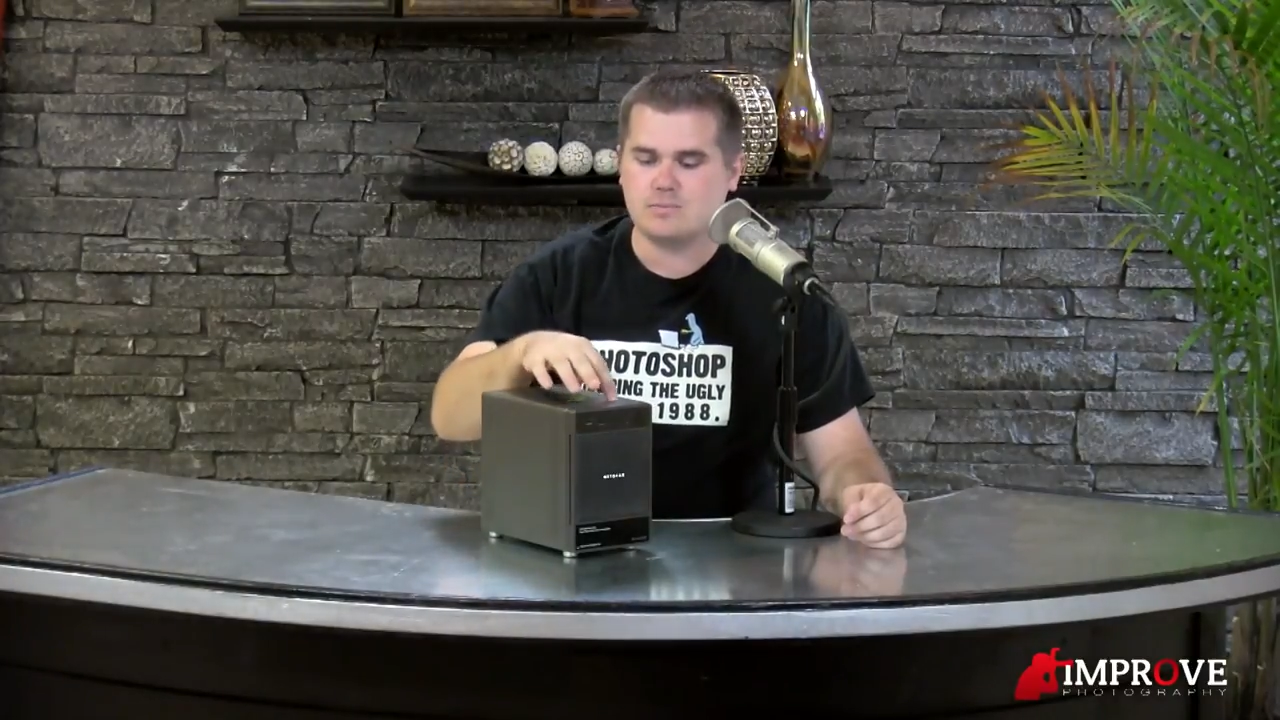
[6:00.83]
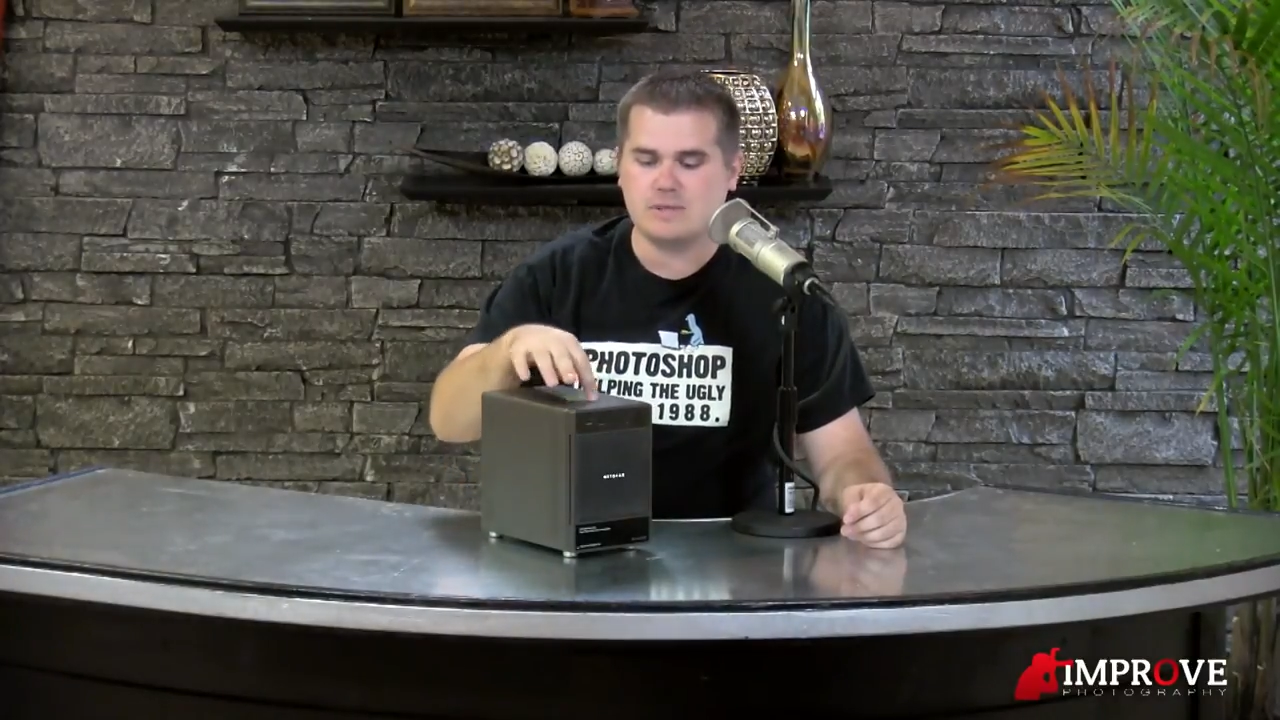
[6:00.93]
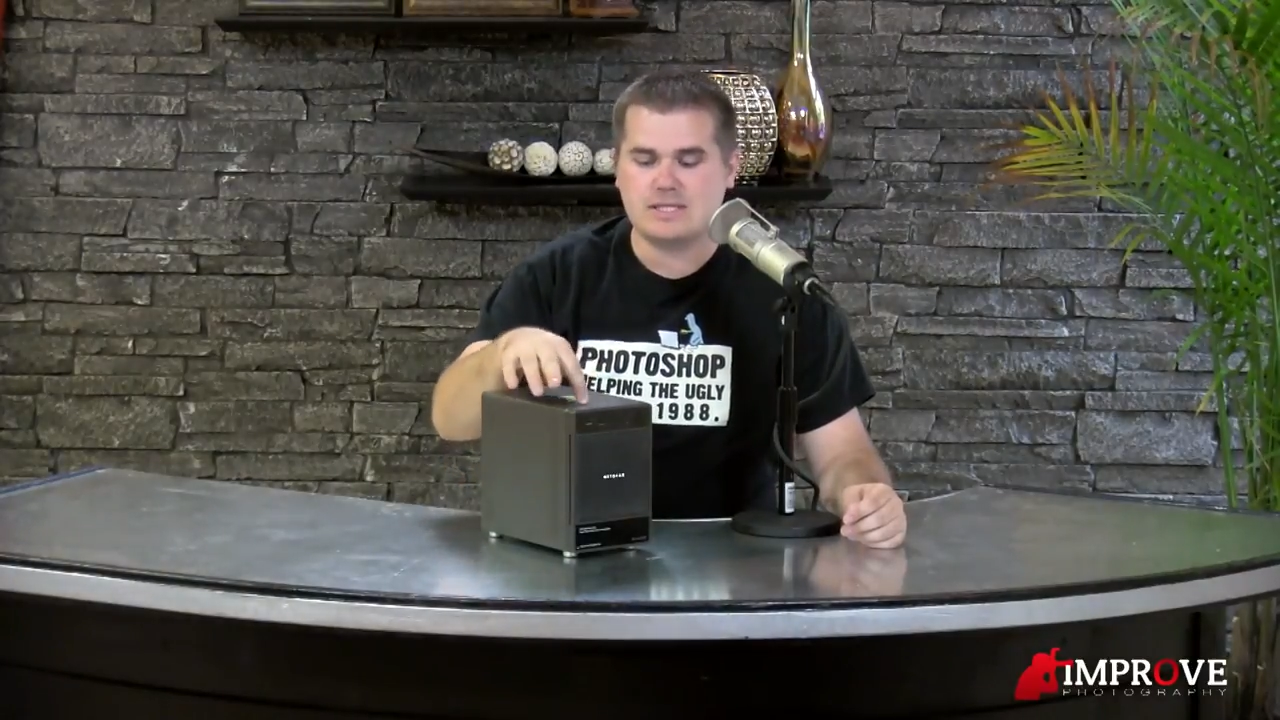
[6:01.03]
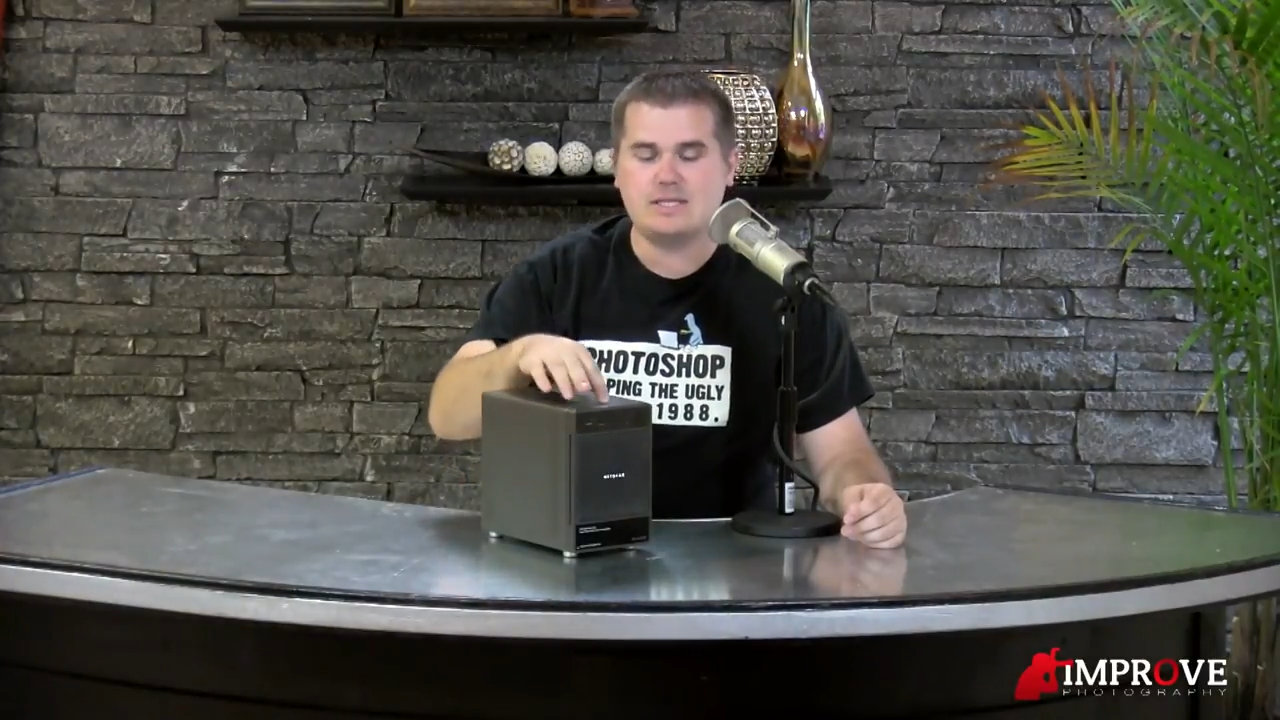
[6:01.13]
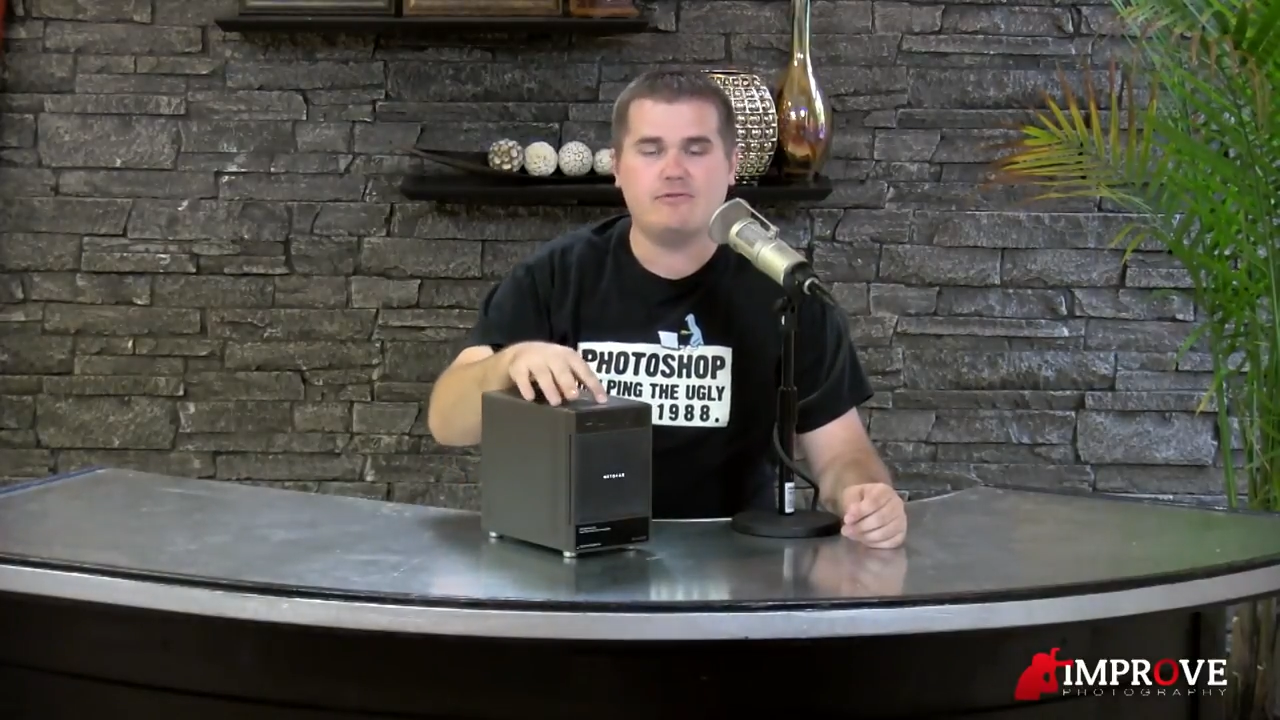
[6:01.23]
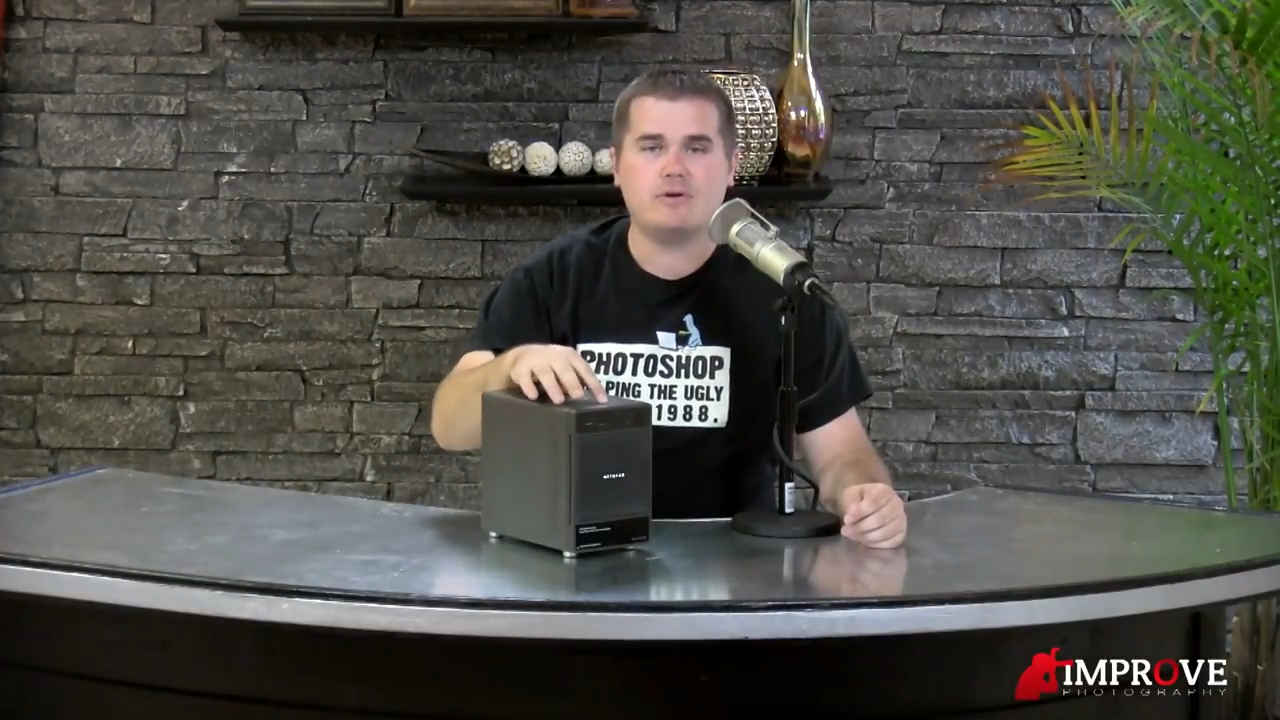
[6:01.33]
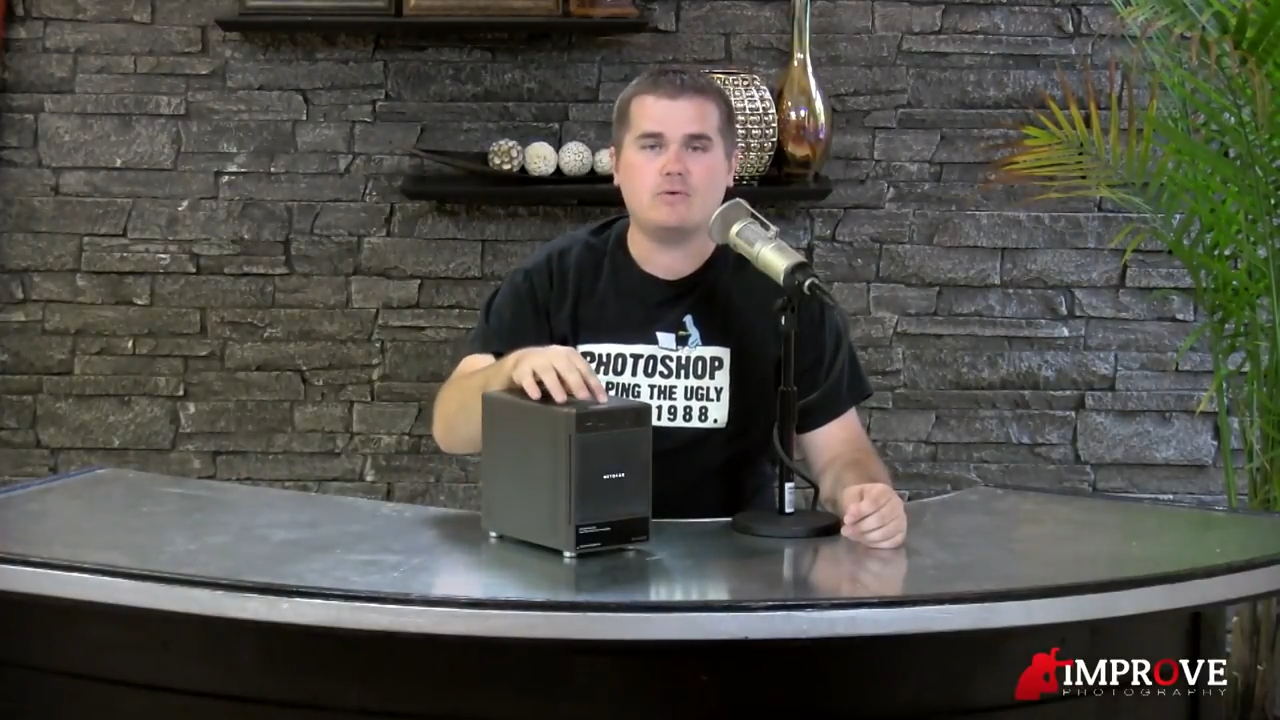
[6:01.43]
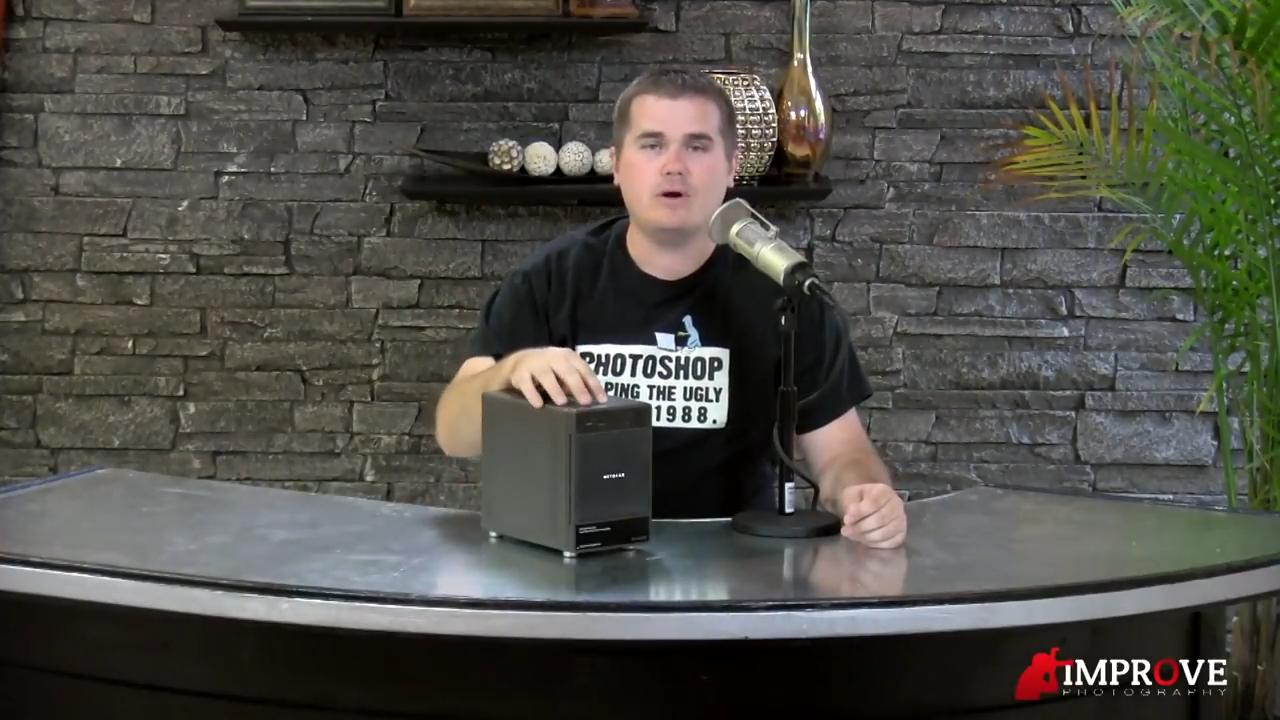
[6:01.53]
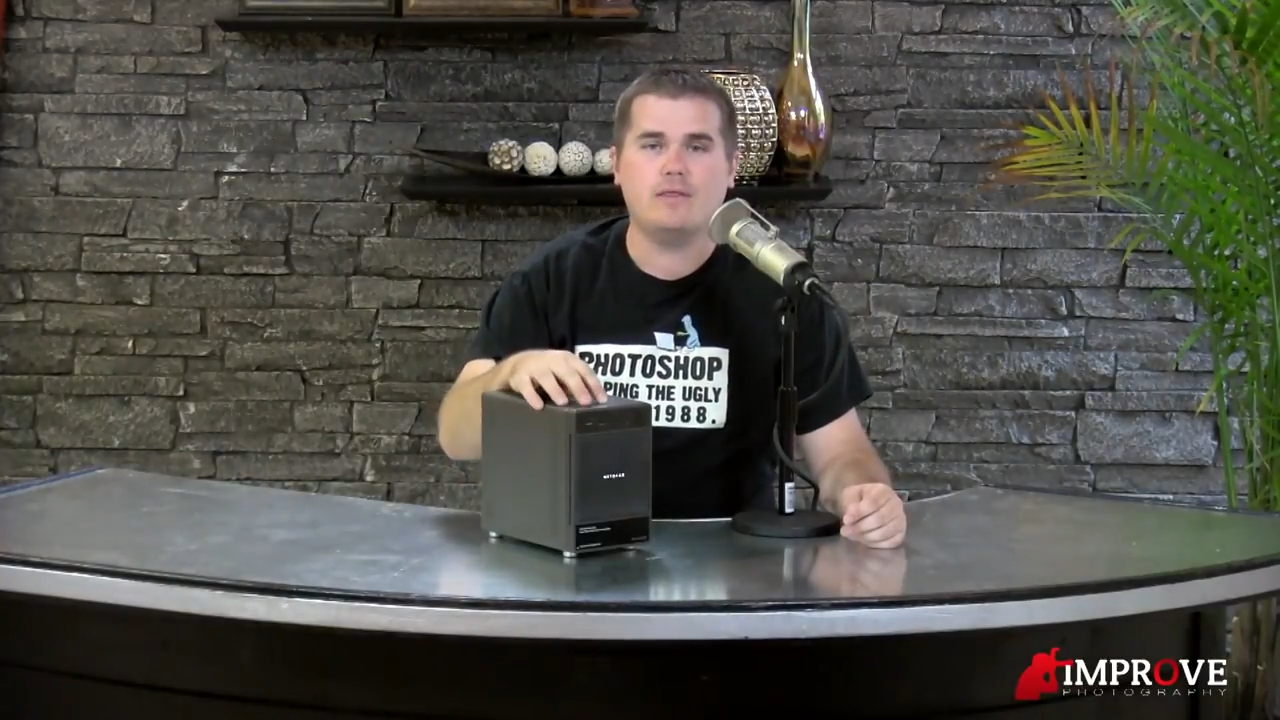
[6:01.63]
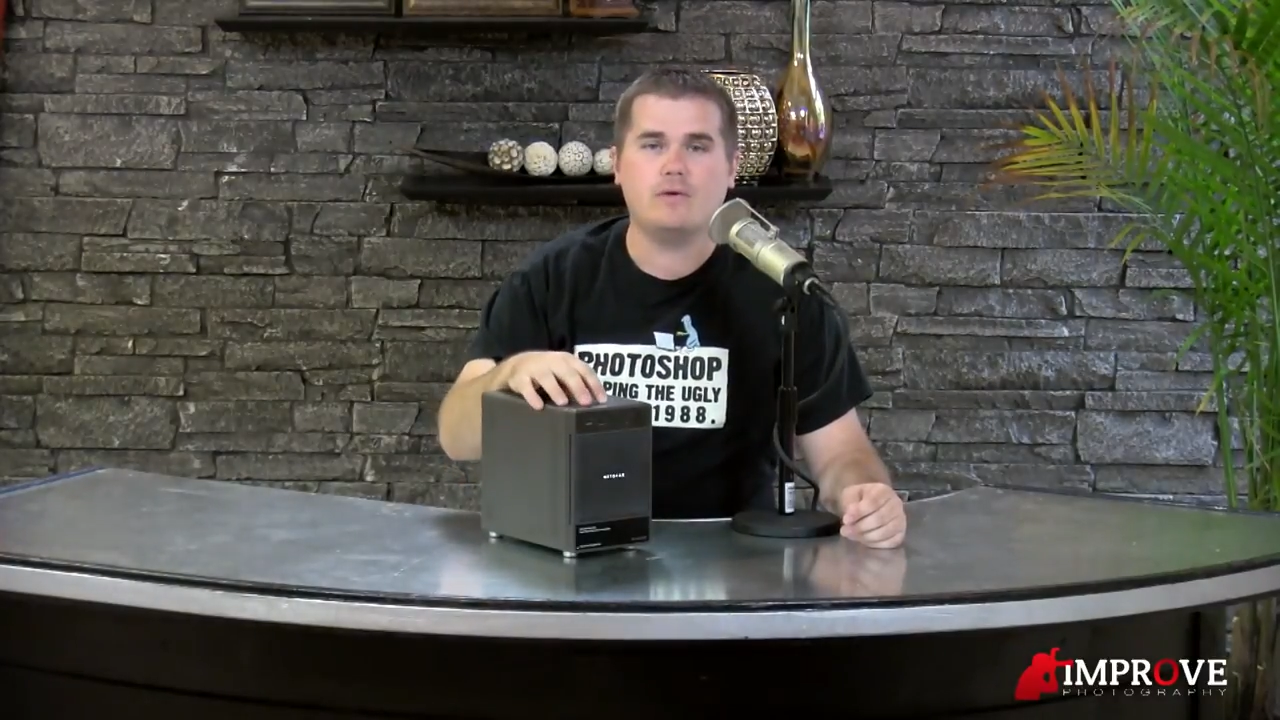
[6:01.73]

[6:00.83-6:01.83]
specific one